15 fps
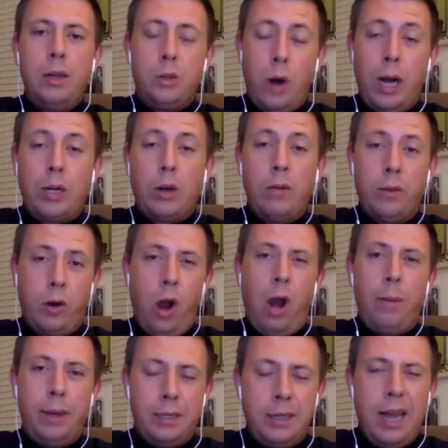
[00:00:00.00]
director of
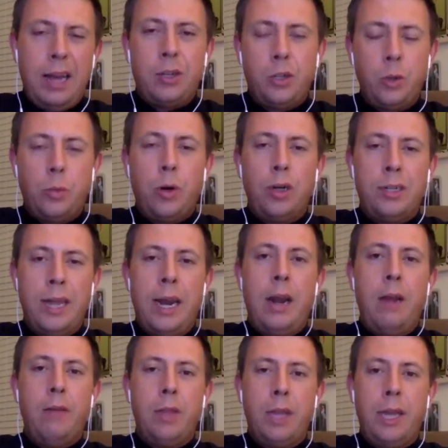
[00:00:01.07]
agronomy /
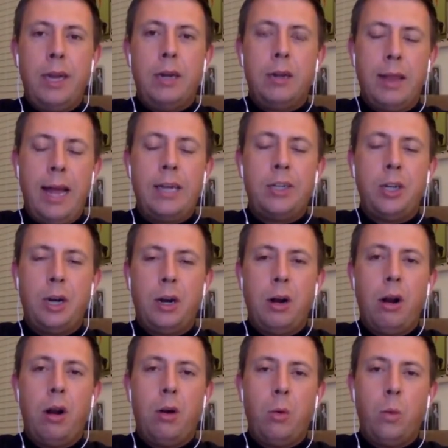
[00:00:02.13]
superintendent of the year last year
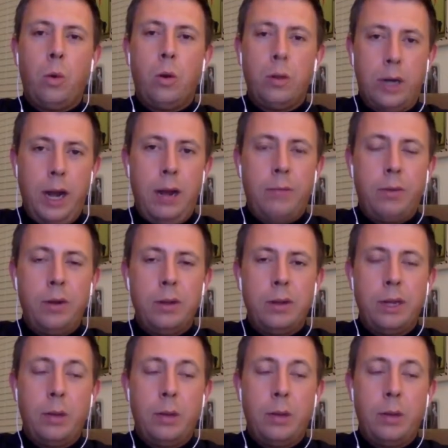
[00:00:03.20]
at our world conference.